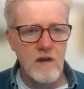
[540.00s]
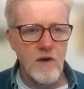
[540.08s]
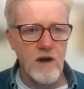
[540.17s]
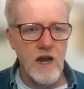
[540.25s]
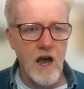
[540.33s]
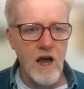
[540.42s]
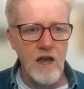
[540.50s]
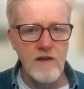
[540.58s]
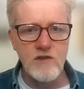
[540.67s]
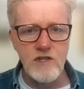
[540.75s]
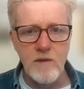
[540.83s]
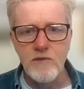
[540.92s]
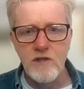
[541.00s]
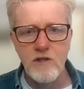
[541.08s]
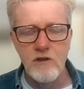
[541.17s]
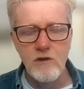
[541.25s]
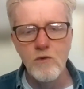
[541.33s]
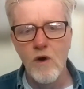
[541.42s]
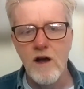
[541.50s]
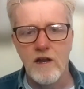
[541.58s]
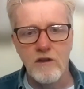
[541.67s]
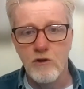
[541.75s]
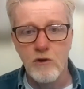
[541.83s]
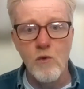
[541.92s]
right? I have something that you
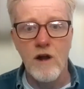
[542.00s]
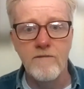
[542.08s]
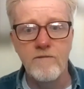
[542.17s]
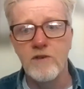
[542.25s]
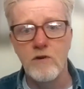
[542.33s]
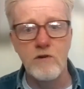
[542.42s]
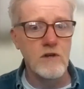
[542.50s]
want. You want to feel